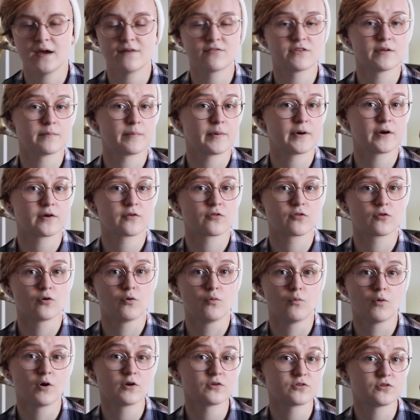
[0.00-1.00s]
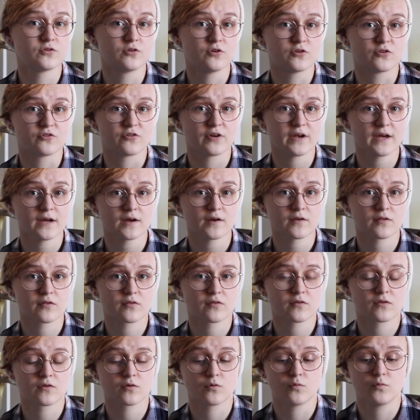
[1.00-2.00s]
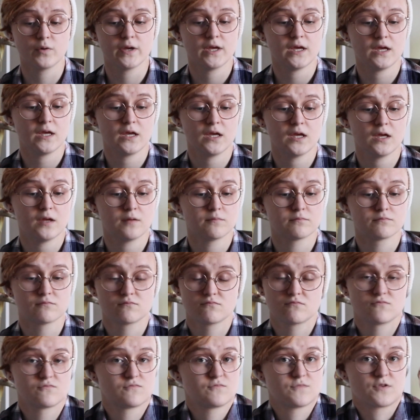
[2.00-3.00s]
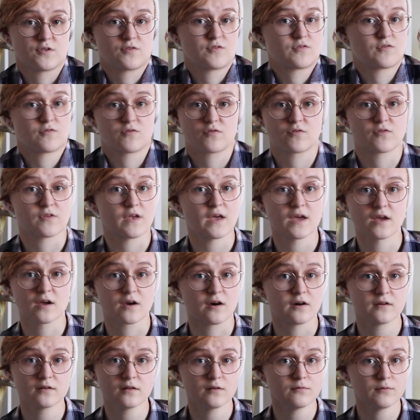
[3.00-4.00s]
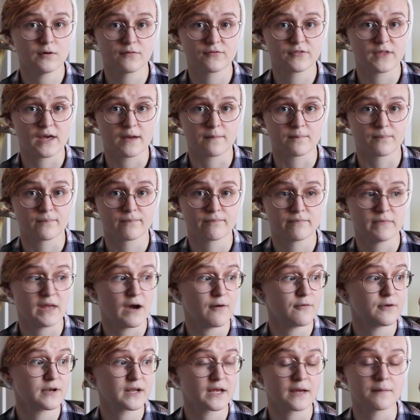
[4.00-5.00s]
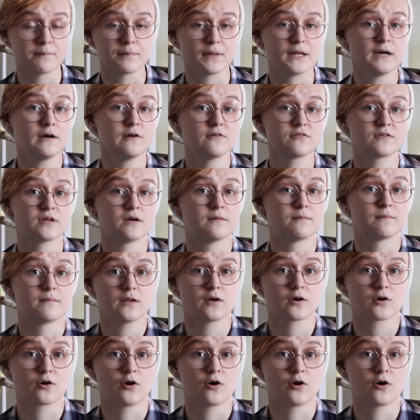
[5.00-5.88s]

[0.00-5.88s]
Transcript: If the birds don't want to do tricks, we just sit and cuddle with them. Now and again play with them.